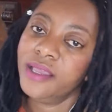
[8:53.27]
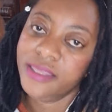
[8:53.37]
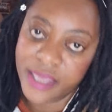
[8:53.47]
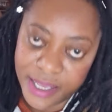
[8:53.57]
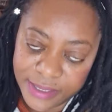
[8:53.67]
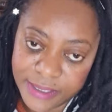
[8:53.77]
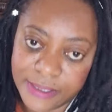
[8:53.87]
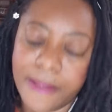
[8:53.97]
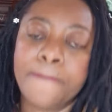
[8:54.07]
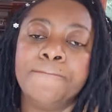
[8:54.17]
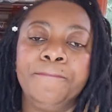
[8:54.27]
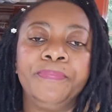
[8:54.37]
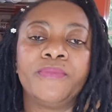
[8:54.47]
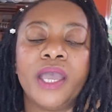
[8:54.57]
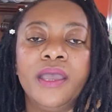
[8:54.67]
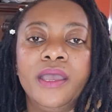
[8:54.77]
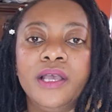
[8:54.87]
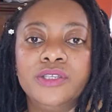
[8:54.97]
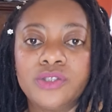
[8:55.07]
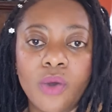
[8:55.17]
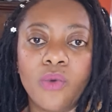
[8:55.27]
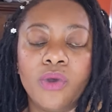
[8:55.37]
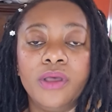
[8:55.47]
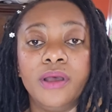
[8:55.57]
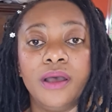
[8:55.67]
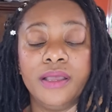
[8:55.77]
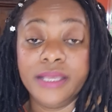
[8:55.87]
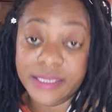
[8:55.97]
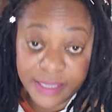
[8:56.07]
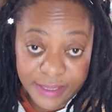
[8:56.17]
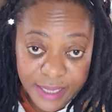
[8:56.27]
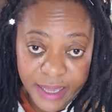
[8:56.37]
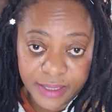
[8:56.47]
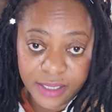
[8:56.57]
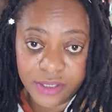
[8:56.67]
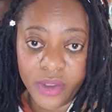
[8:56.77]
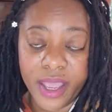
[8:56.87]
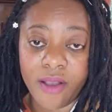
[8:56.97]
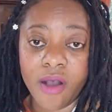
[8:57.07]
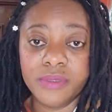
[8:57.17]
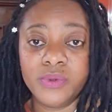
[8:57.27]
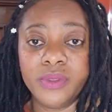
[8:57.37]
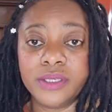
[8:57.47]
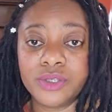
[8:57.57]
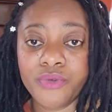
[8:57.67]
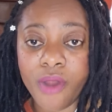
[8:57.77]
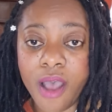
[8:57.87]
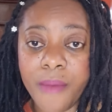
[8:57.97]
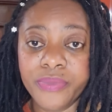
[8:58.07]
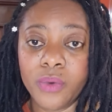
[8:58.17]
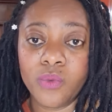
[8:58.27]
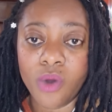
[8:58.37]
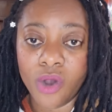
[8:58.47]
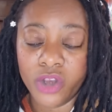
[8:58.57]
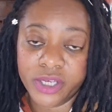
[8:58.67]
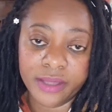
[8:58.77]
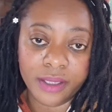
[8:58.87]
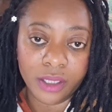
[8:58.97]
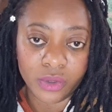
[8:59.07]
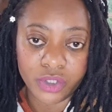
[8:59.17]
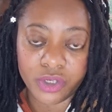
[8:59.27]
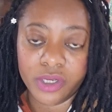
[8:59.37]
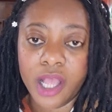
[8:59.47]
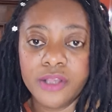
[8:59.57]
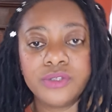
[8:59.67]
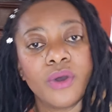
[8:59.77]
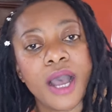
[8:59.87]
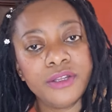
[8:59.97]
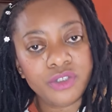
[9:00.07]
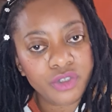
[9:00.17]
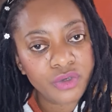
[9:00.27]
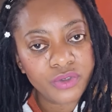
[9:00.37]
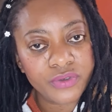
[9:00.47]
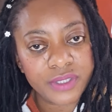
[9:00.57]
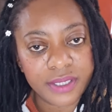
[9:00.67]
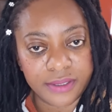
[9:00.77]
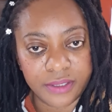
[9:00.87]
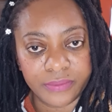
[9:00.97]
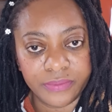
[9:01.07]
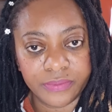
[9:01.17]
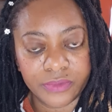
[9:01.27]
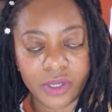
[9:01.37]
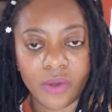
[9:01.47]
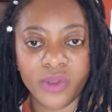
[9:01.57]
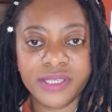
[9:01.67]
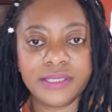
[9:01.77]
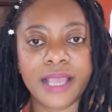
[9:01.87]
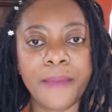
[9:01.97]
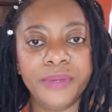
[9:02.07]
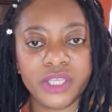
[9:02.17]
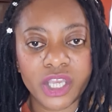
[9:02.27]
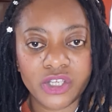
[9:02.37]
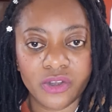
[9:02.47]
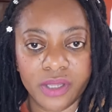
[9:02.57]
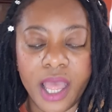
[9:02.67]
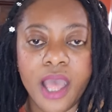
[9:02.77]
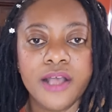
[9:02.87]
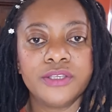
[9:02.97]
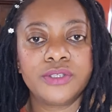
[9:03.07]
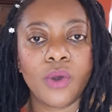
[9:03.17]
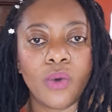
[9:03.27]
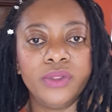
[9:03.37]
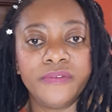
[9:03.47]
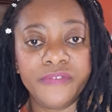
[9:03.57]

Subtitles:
Yes. So it's a set. So it comes with the scrub, the wash, and the lotion. So how do you use it? What is the application? So the